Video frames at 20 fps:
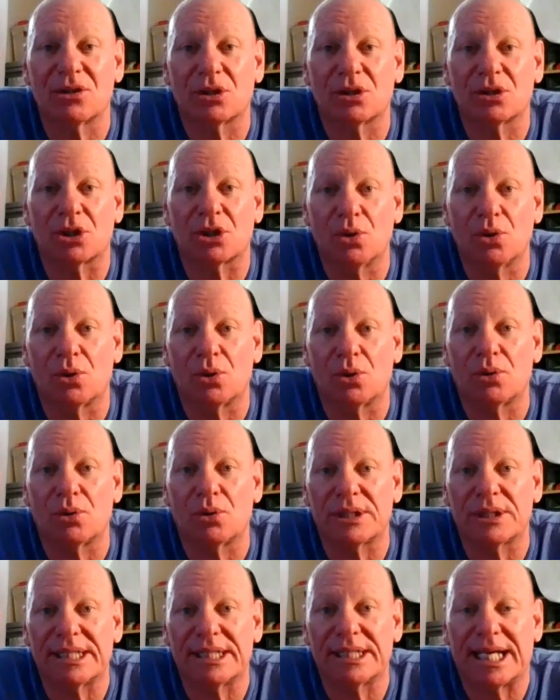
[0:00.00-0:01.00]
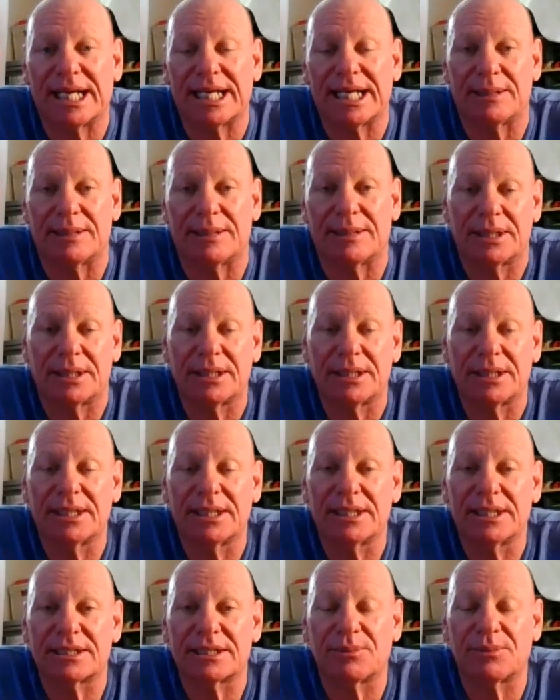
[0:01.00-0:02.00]
It's not you and it's
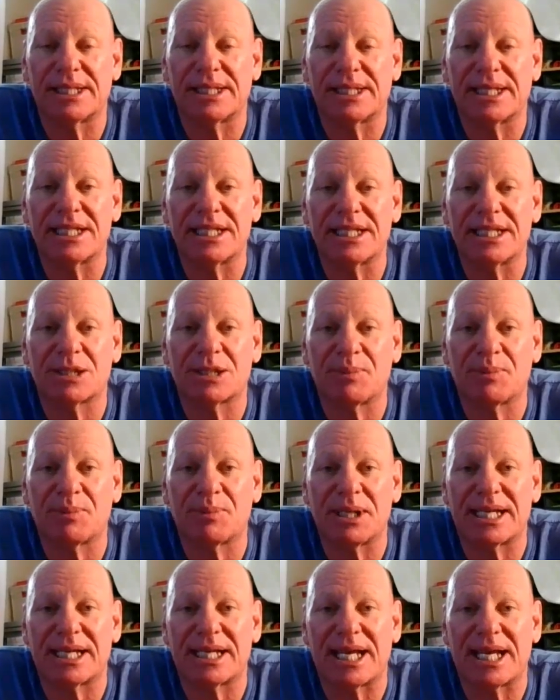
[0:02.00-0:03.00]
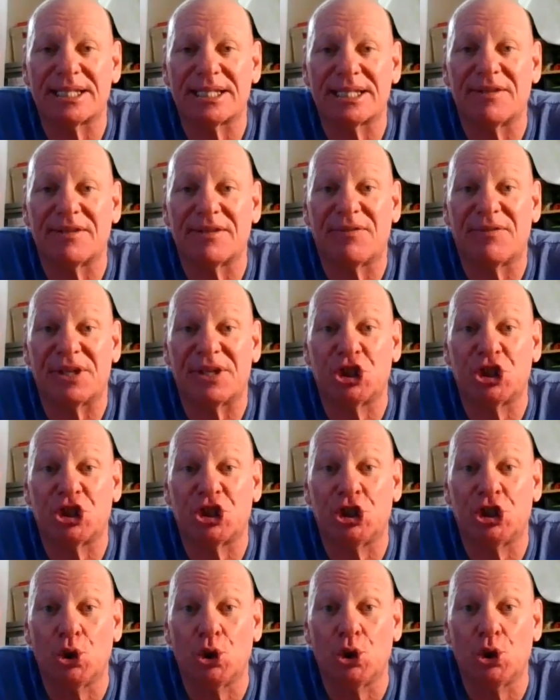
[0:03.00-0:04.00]
not your name. So when
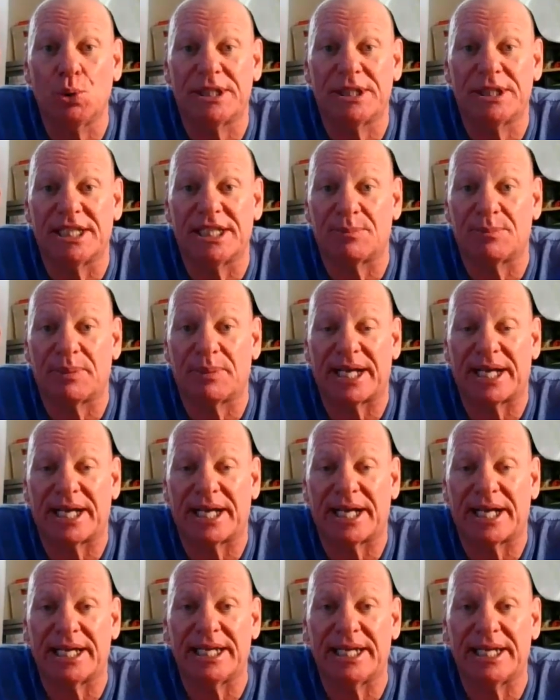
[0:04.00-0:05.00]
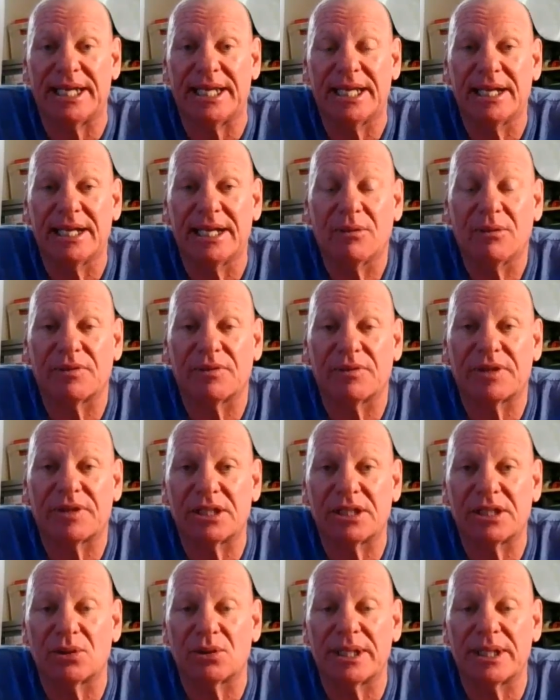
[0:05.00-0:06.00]
they speak as if it's you
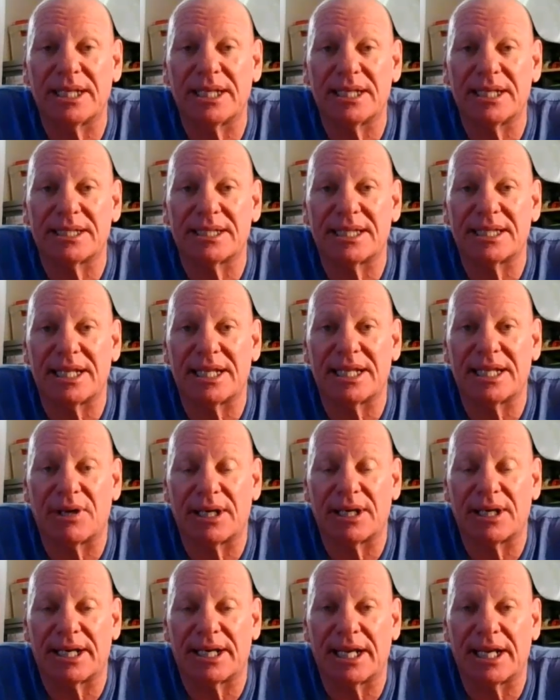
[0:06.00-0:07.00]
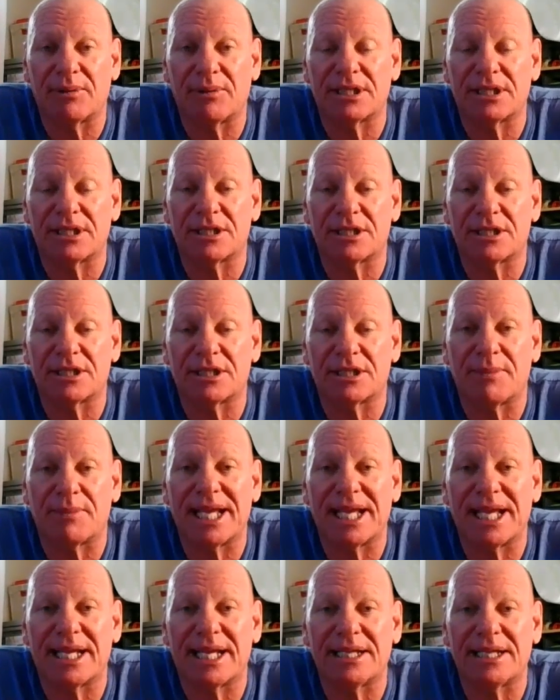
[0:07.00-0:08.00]
didn't pay, what they're doing is, in
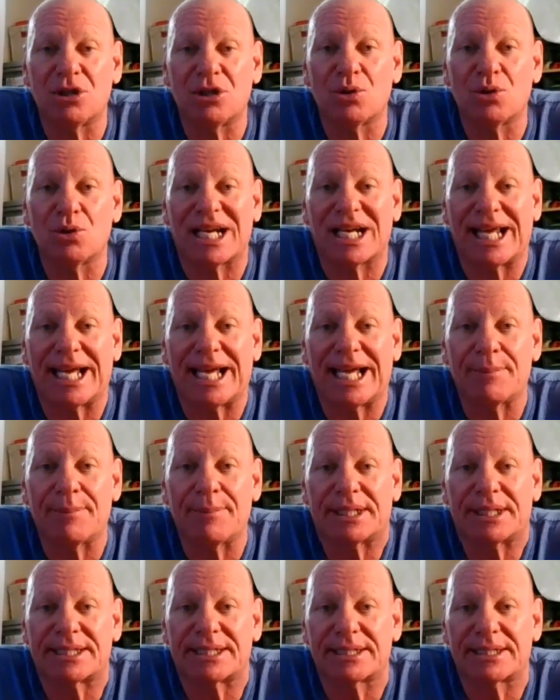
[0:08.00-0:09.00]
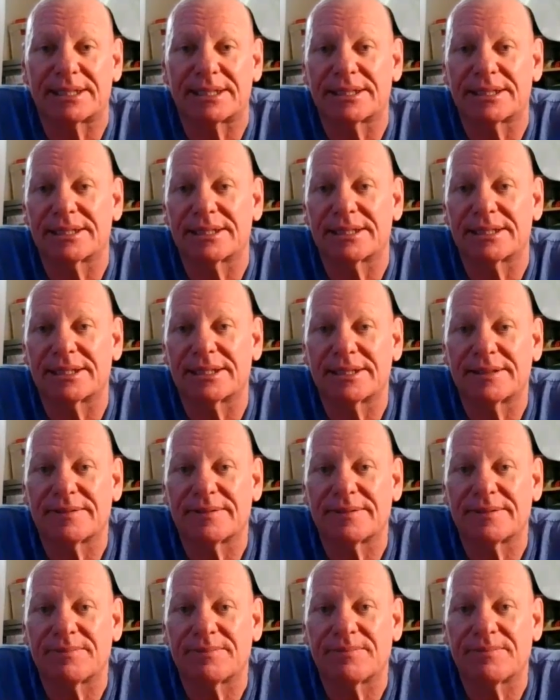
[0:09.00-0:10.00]
their own language, is making you claim
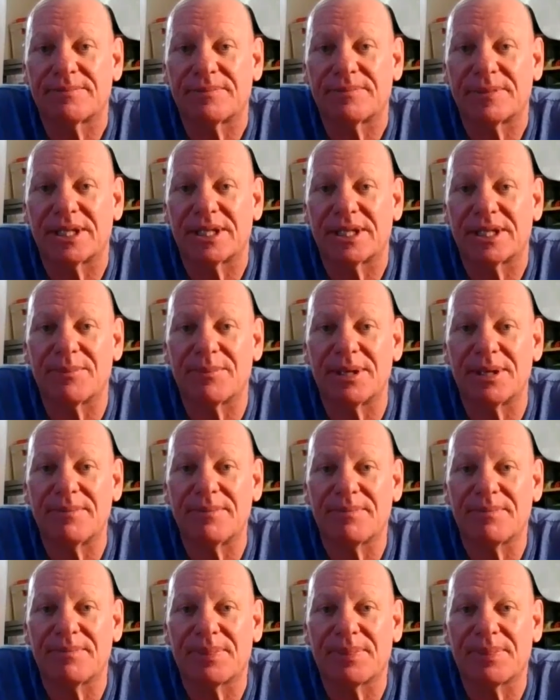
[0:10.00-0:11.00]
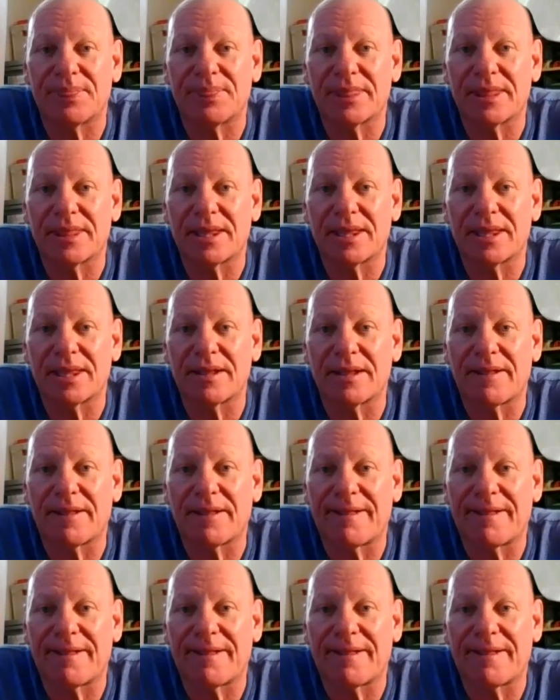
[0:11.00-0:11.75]
it. You get me?